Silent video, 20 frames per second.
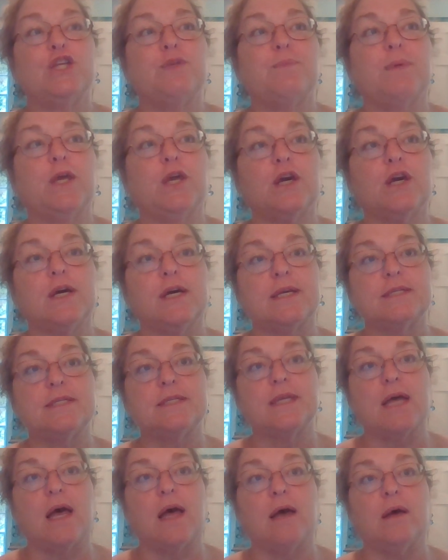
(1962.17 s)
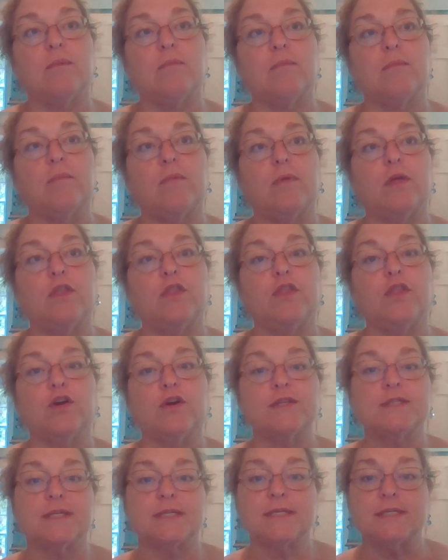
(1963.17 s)
because um, there
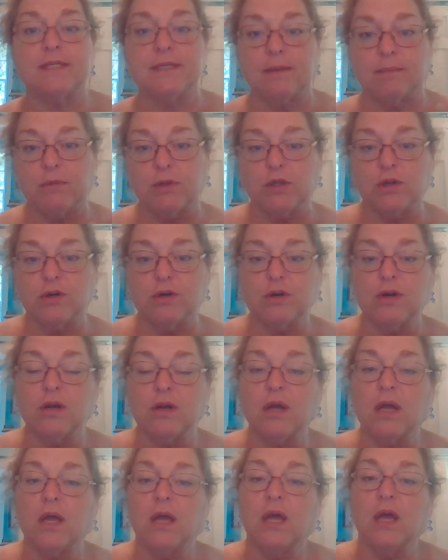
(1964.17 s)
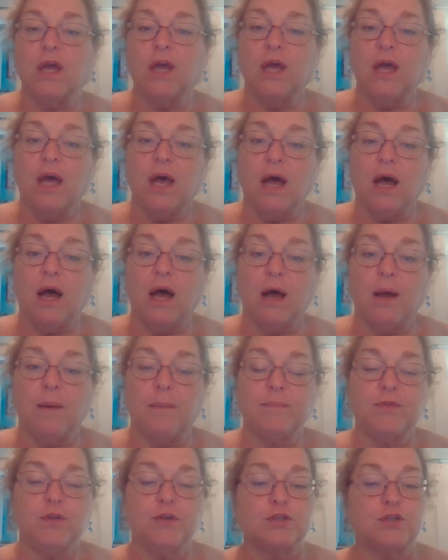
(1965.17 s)
is a similar. Uh,
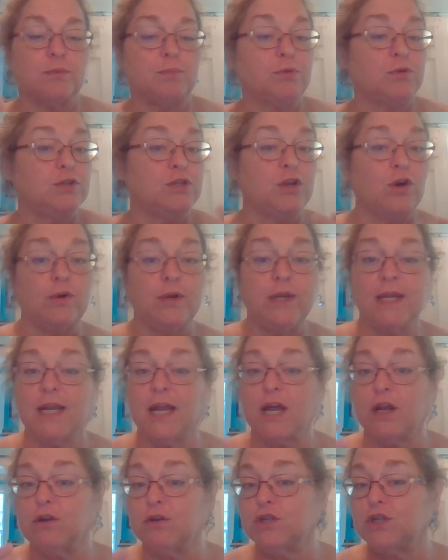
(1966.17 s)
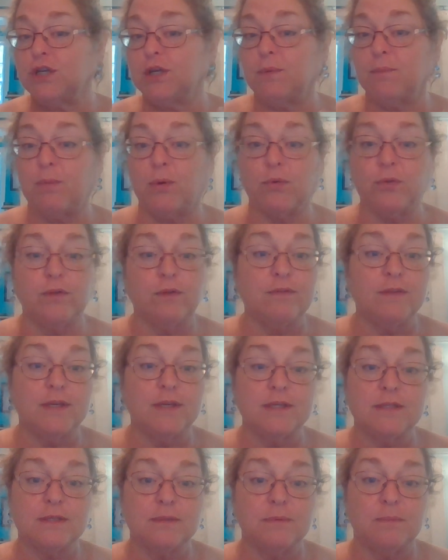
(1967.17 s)
there's a plutonian energy in both of
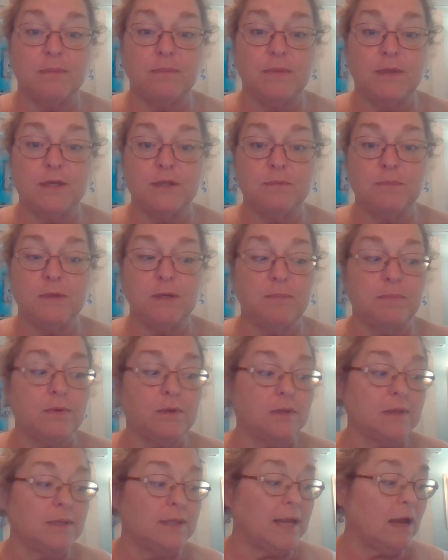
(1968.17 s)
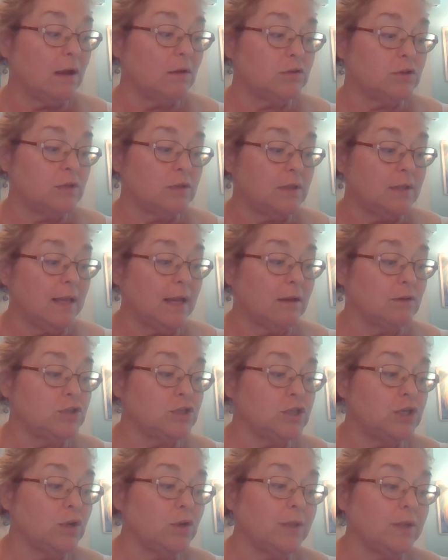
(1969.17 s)
these these people. Now, now
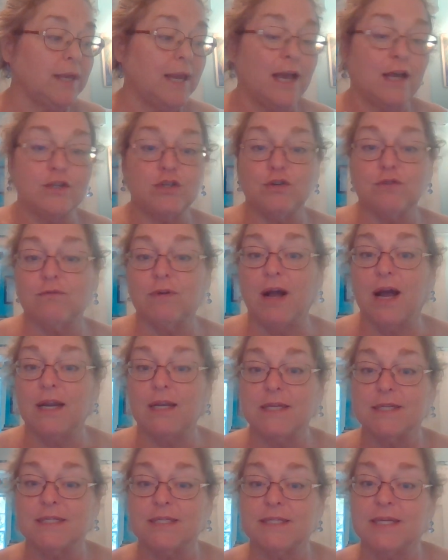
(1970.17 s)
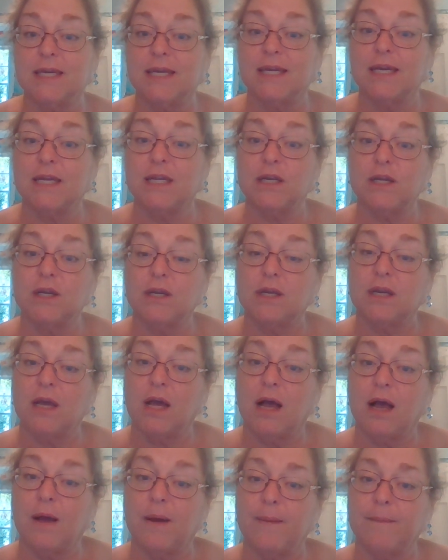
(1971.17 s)
she only has Uranus in
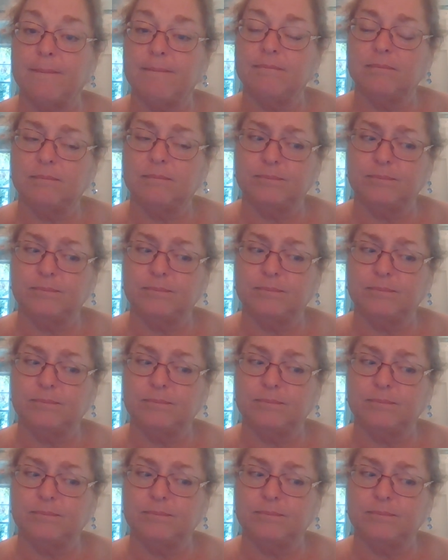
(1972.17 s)
um,